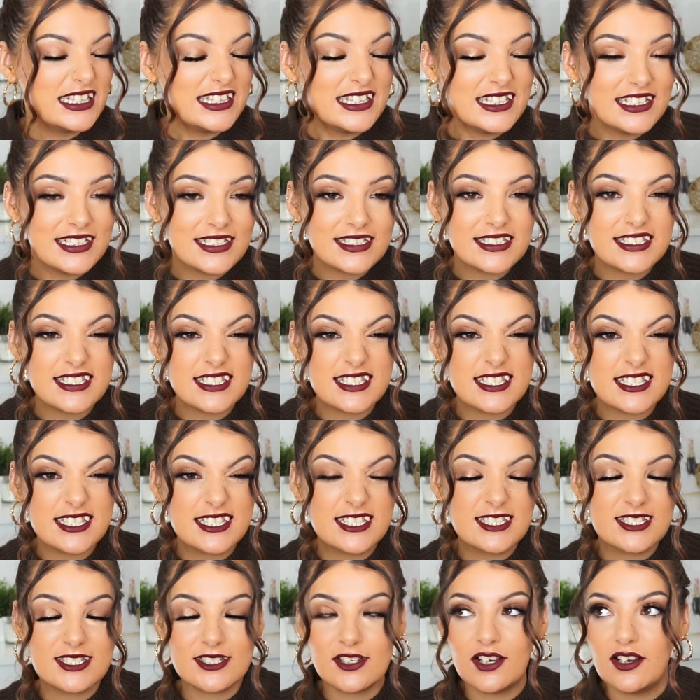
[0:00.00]
This
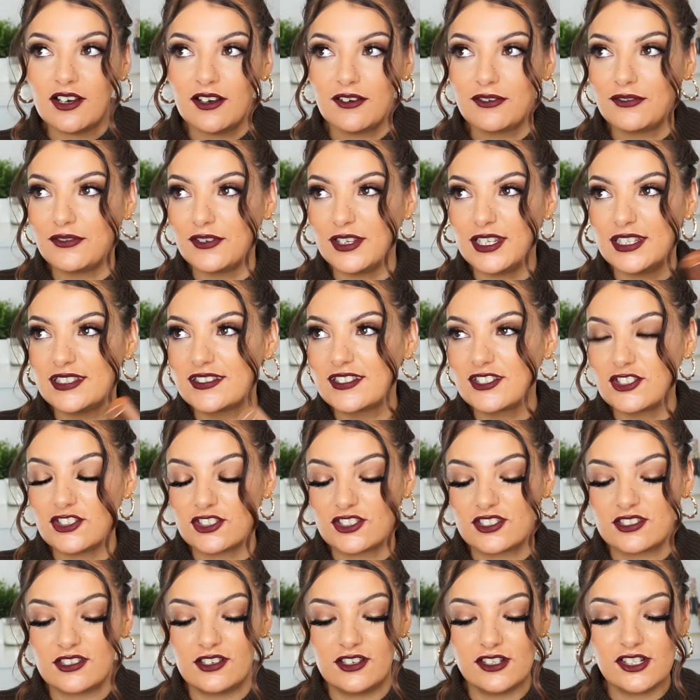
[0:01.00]
stuff is
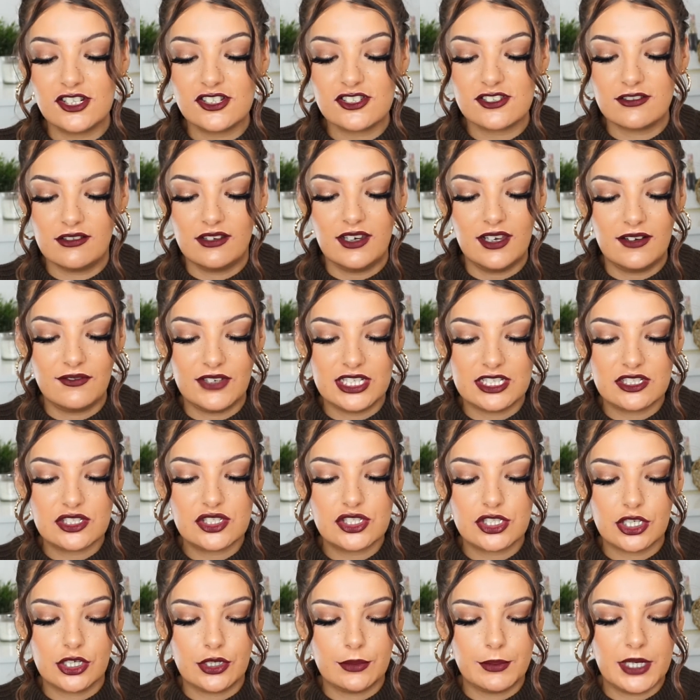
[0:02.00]
just, I just love it
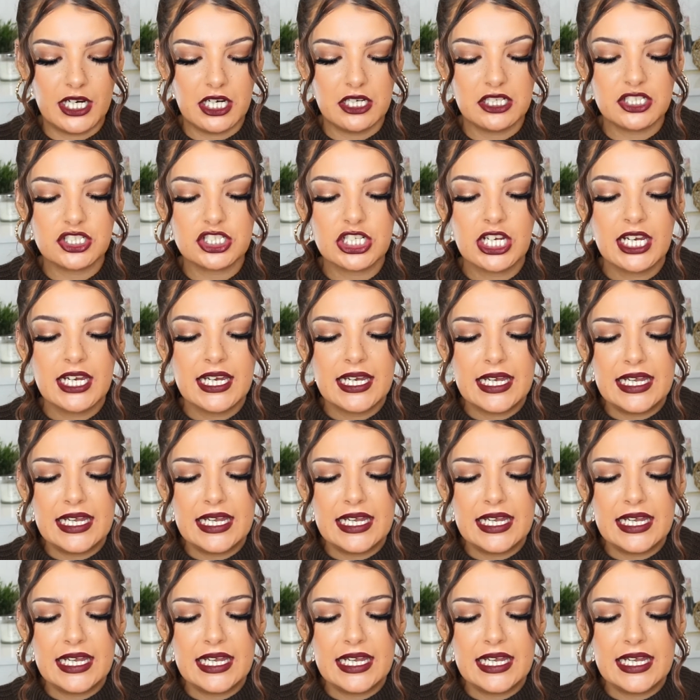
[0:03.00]
so much.